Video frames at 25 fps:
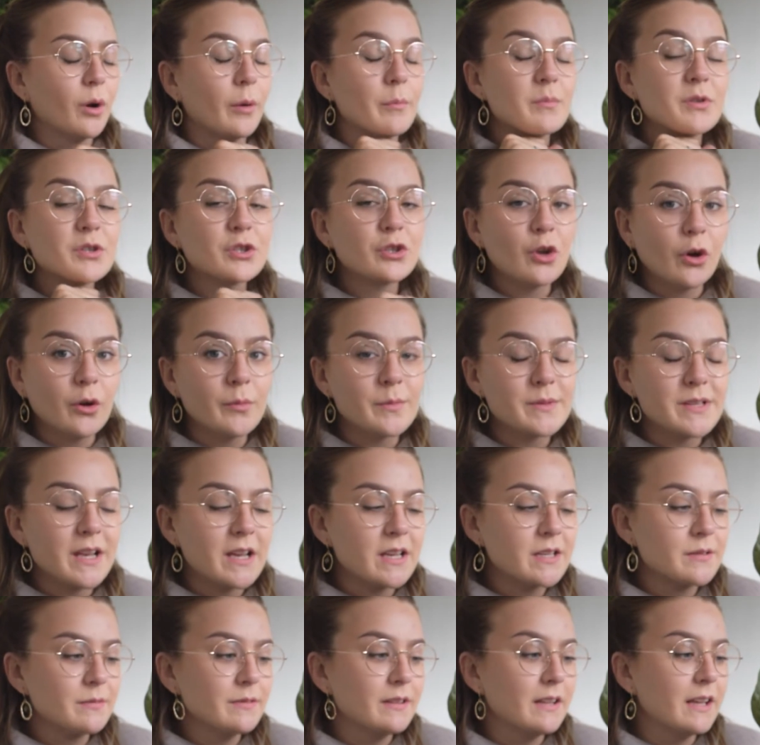I'm so
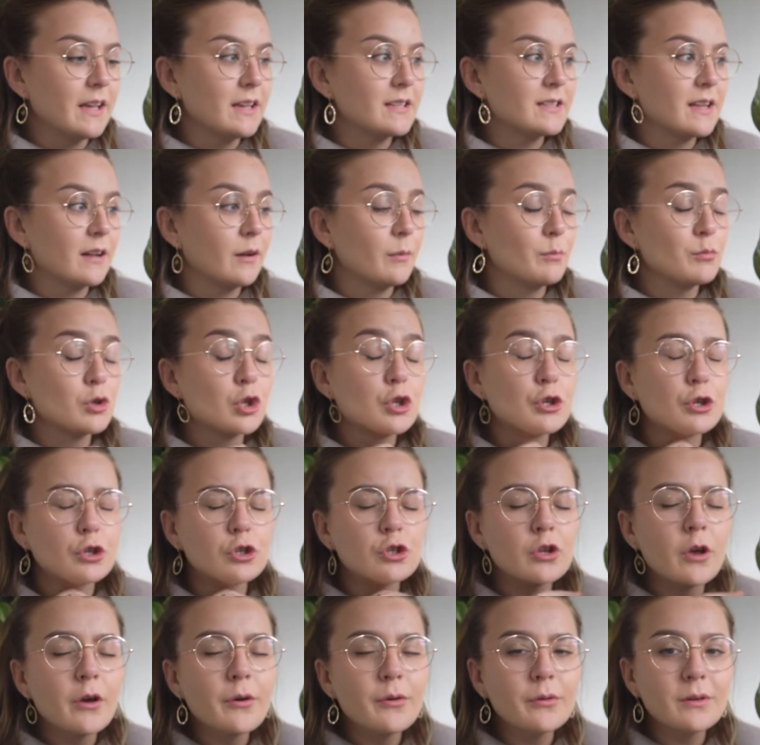obsessed with this, and I'm
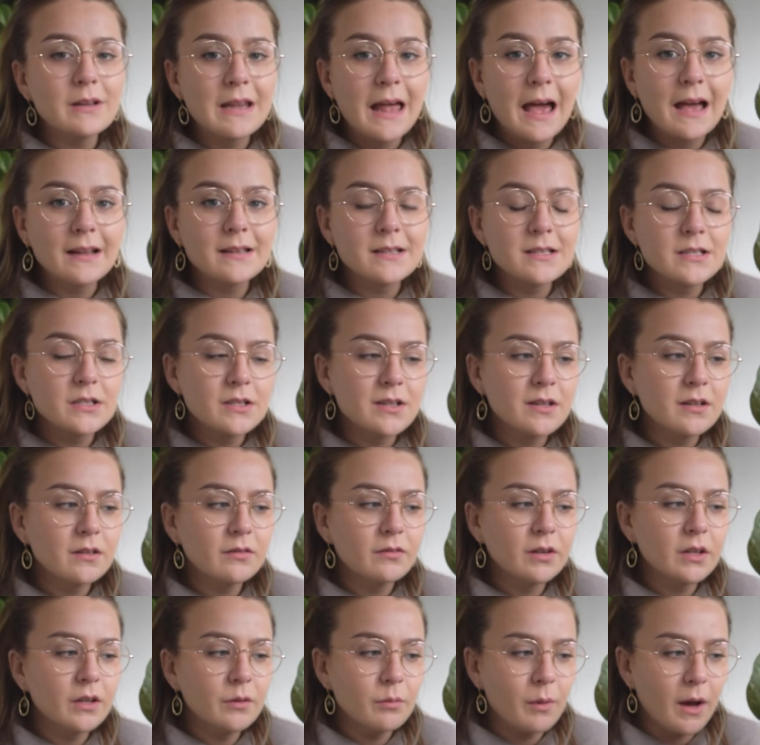so glad it's doing
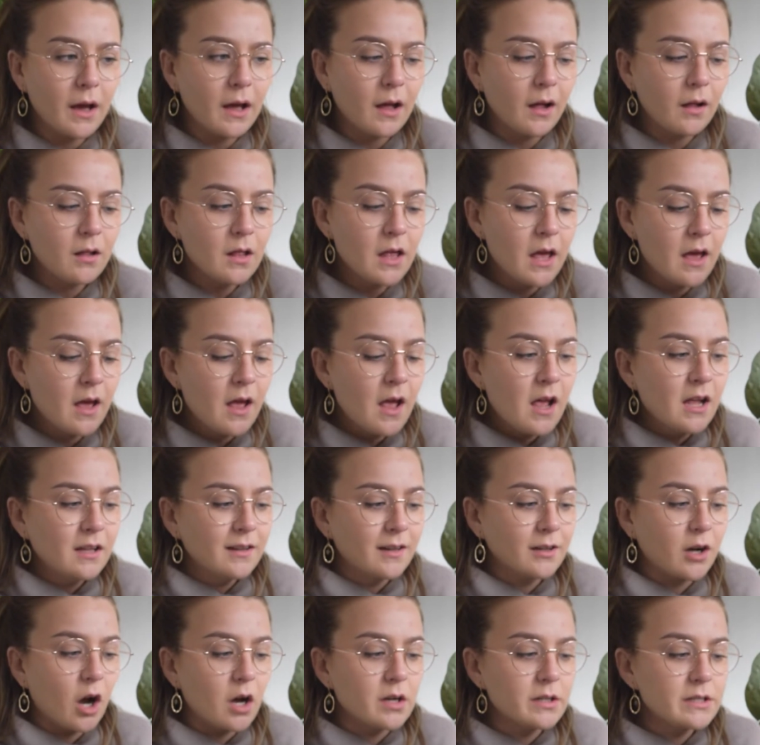really well.
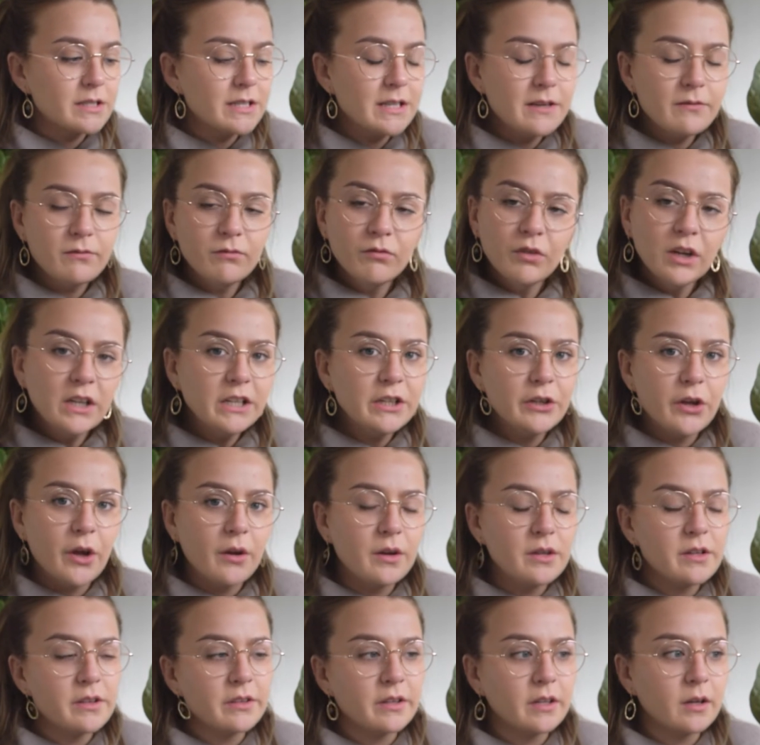Like, I didn't even really know
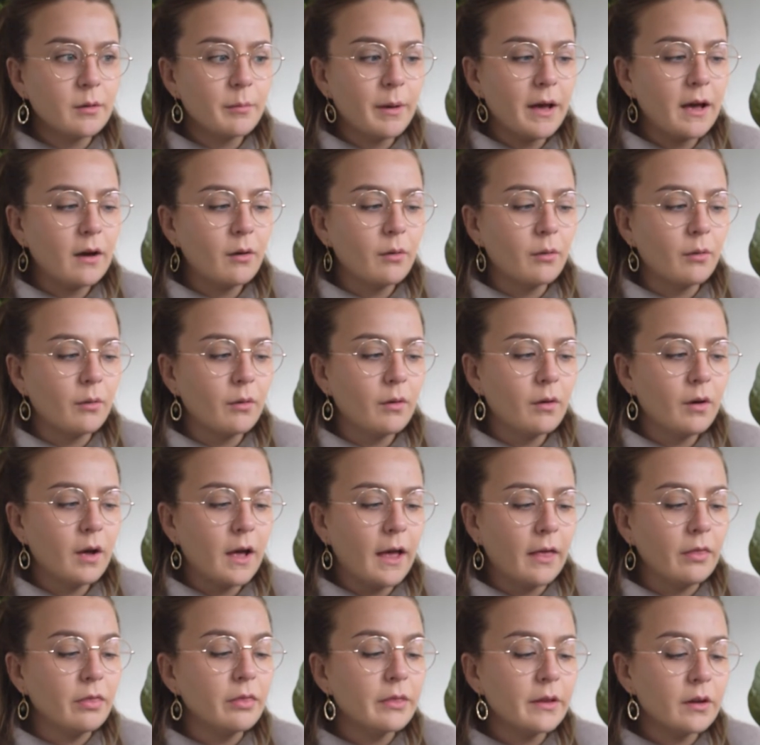anything about
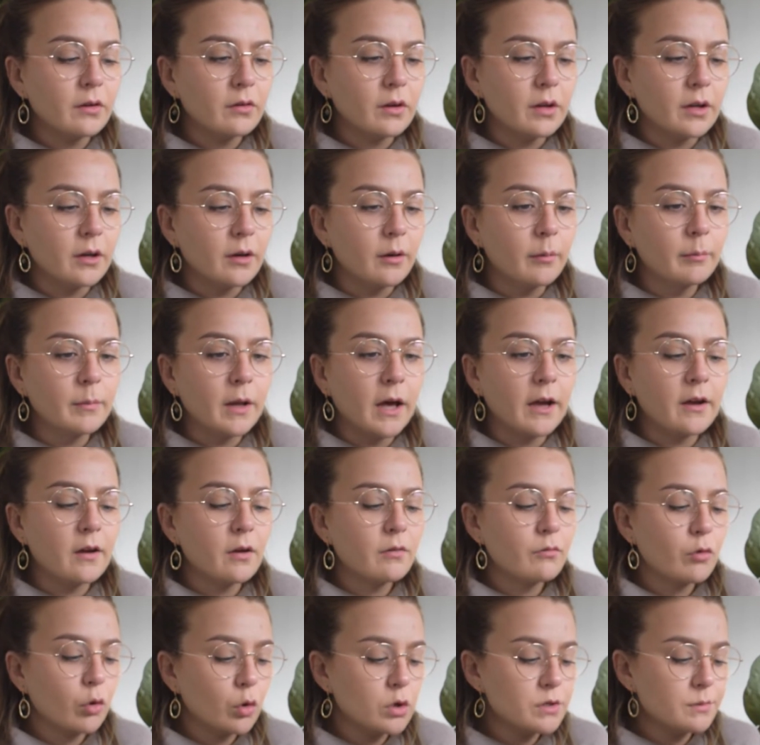anthurium. Like,
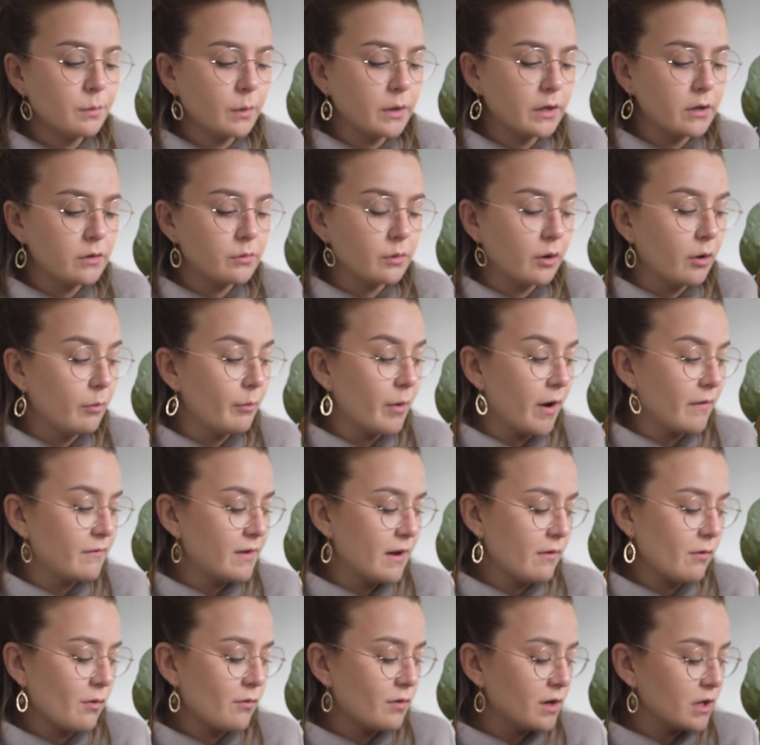I've always wanted one, but I've
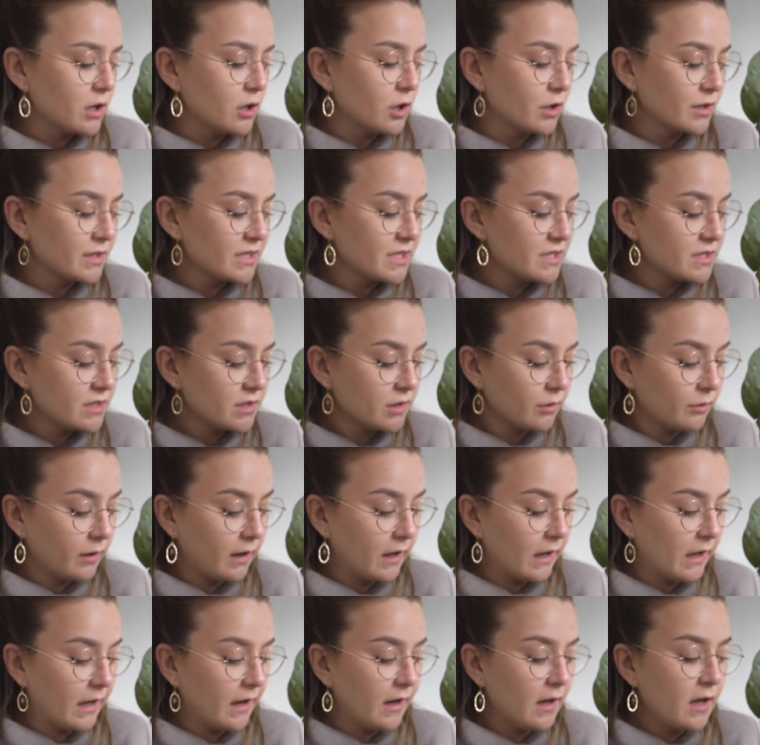never really looked into
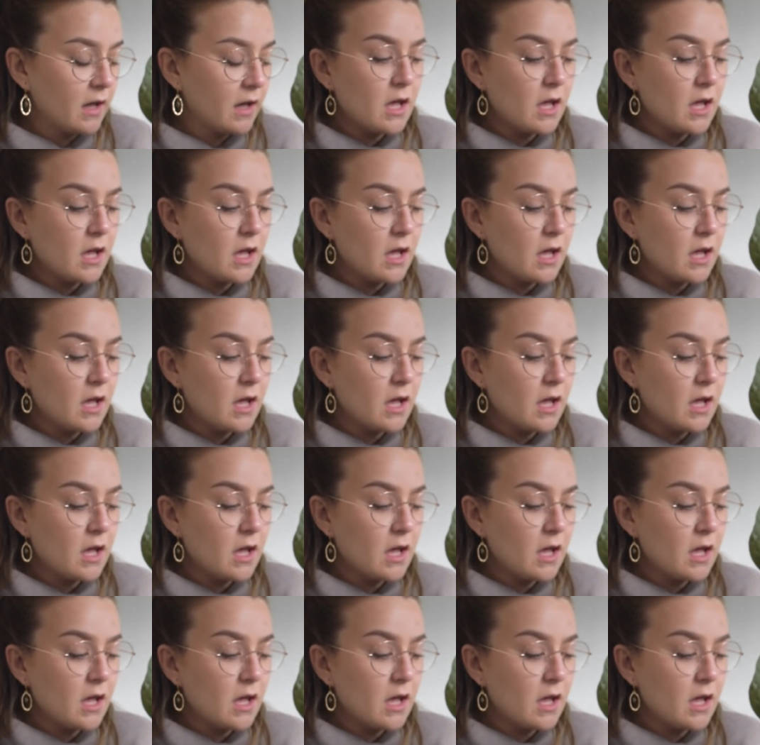it.